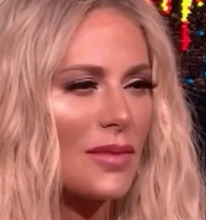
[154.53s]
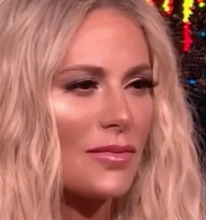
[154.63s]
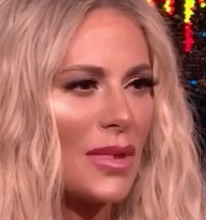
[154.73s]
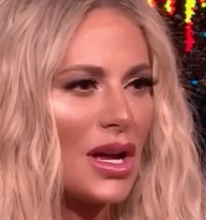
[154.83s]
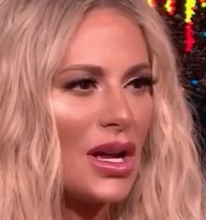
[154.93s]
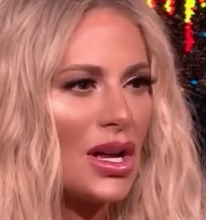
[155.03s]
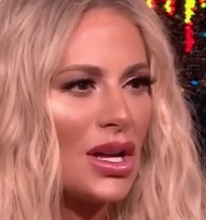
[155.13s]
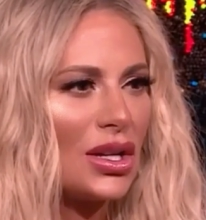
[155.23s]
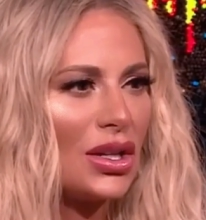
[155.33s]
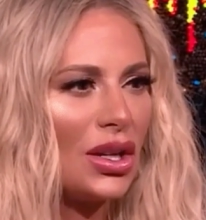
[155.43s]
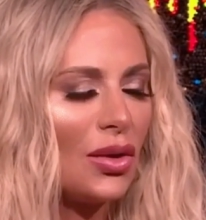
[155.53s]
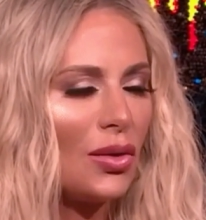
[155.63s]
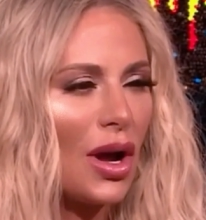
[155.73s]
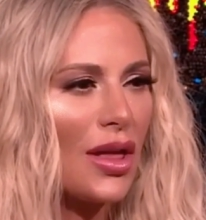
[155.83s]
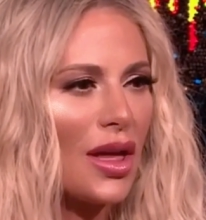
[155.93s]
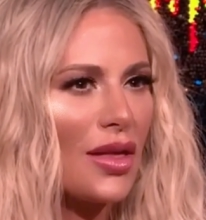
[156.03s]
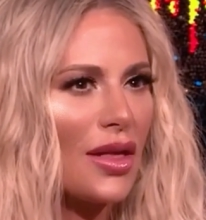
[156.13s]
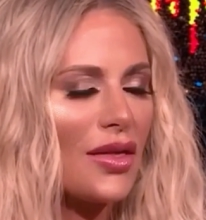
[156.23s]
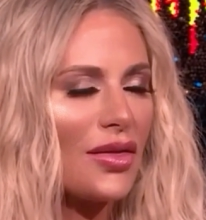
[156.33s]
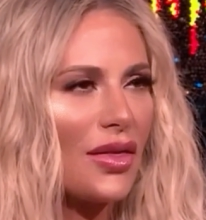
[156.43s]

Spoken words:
and tension if one of